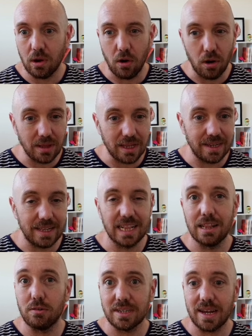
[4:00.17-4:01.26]
only need the
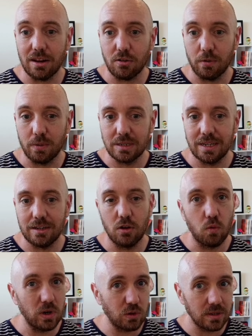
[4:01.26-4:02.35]
lowest category. We just need to know
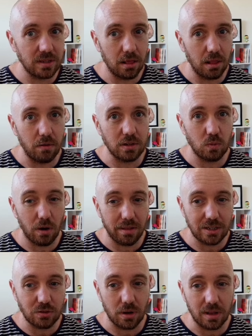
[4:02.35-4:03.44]
which one's the lowest, where are they
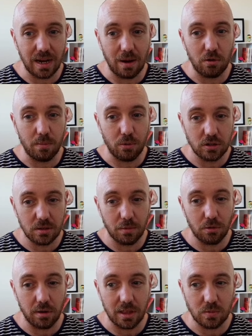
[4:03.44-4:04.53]
struggling, and we'll push them through
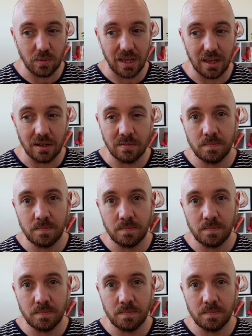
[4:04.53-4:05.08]
to this one here.